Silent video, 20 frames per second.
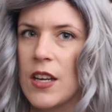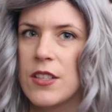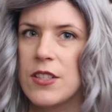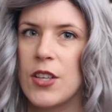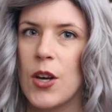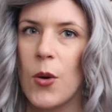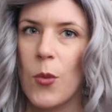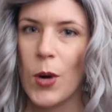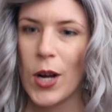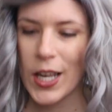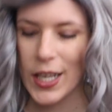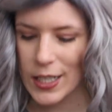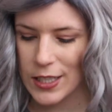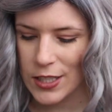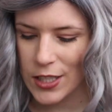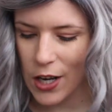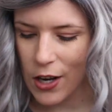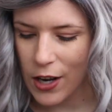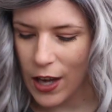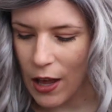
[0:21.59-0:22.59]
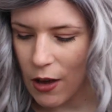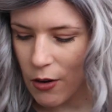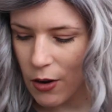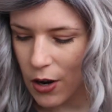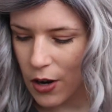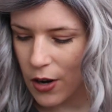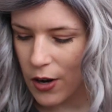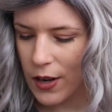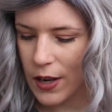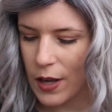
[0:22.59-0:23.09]
So we're going to start
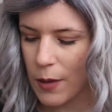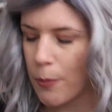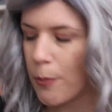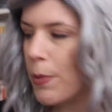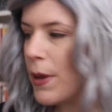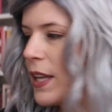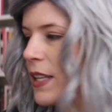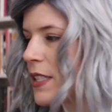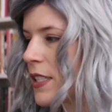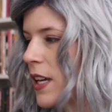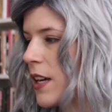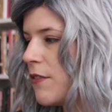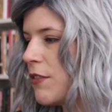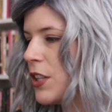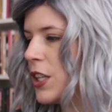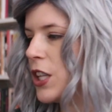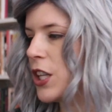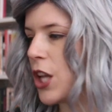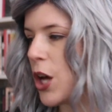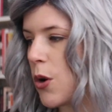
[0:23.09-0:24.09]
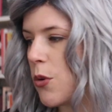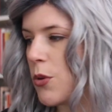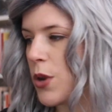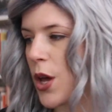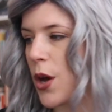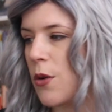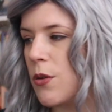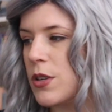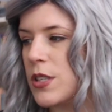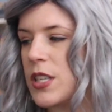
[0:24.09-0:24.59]
out on a bit of a low
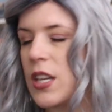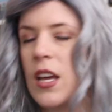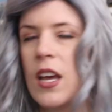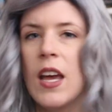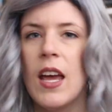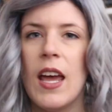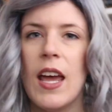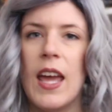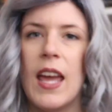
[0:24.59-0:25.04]
note.